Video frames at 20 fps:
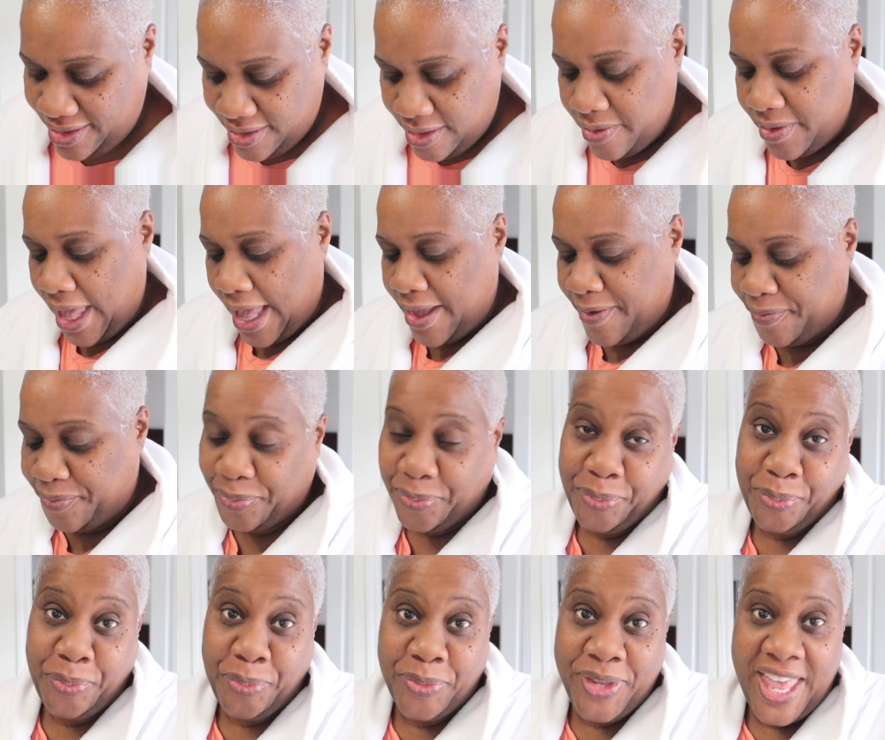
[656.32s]
Okay.
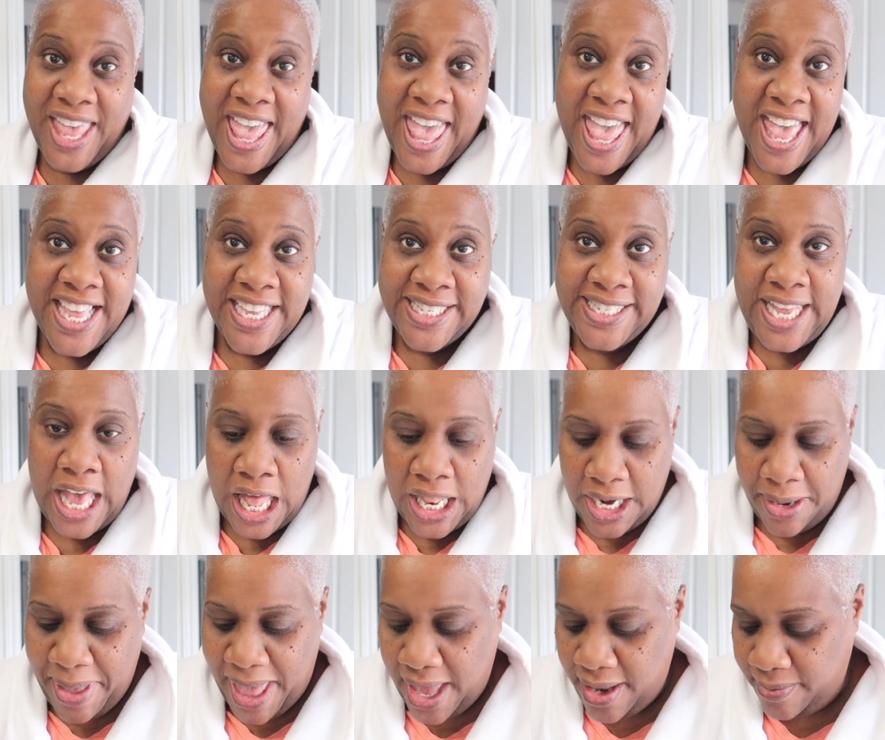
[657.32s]
See y'all in
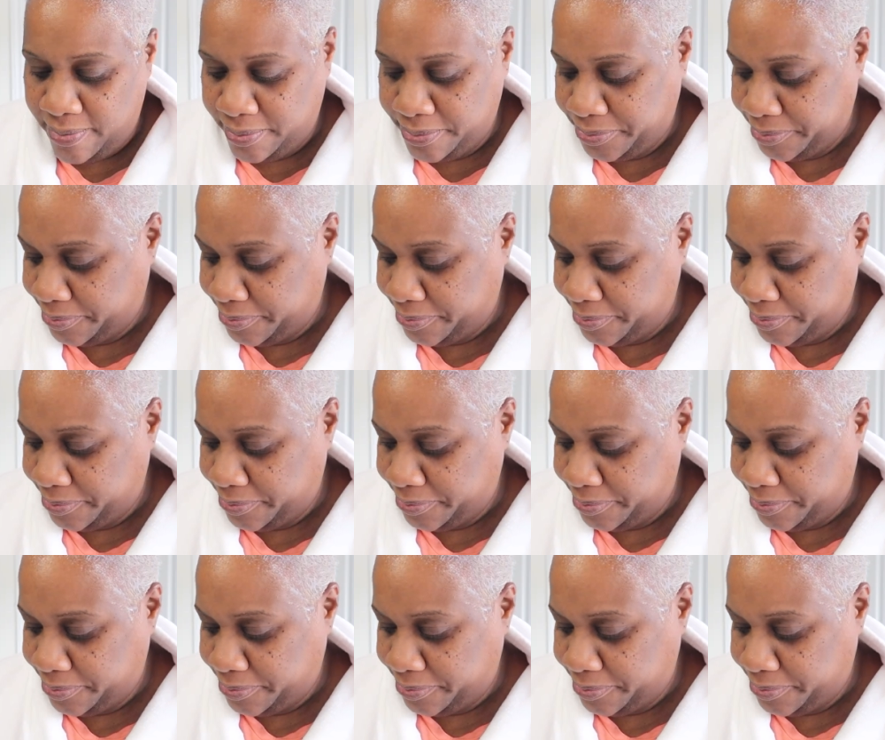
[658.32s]
a bit.